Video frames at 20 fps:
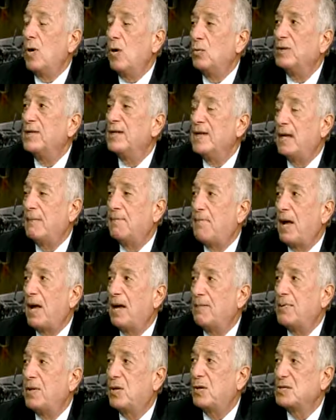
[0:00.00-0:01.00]
only get
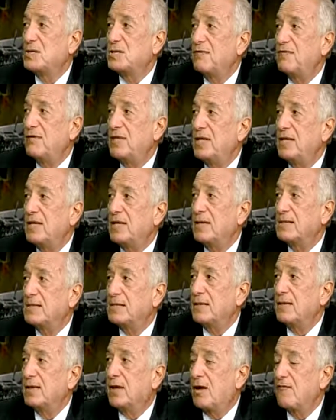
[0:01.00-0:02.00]
by because of the
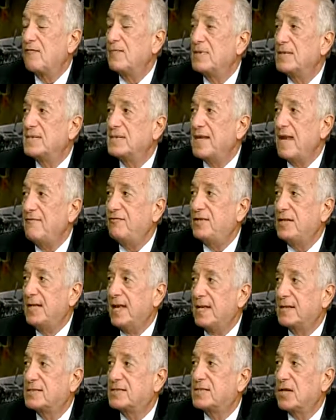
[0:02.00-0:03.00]
uh, the government safety
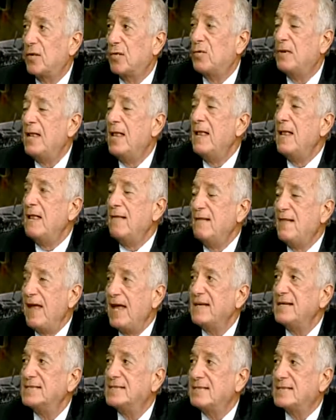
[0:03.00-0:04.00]
net. So
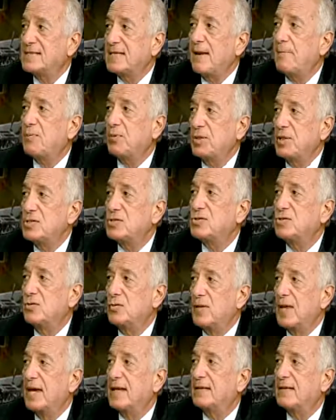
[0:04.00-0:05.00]
that is a separate
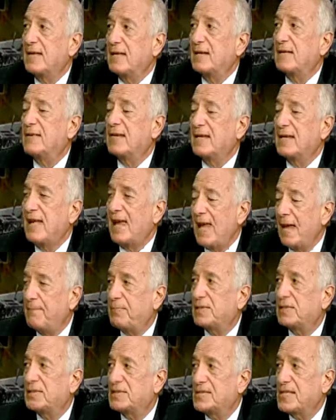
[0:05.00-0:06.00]
issue that the, the
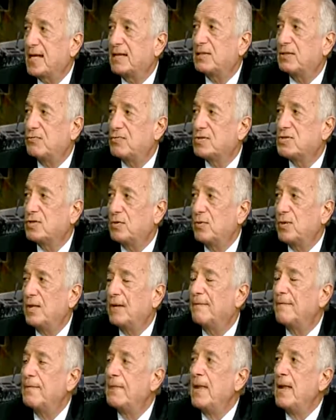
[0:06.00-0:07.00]
capital sector is
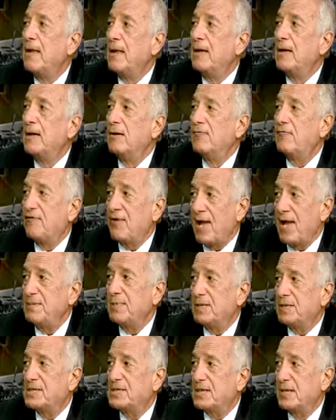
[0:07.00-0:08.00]
doing uh,
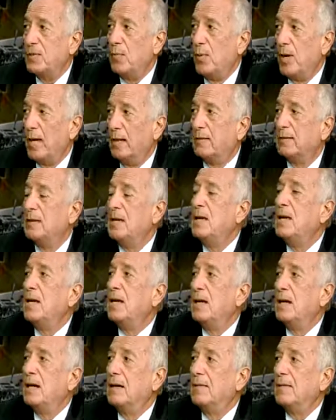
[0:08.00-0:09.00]
fabulously well.
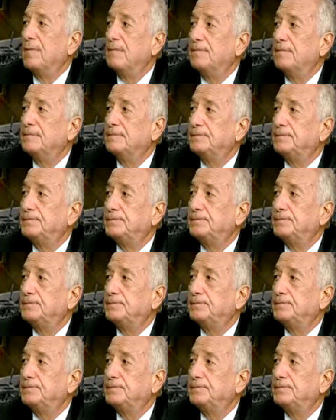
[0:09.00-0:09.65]
But do, uh, they, but, do,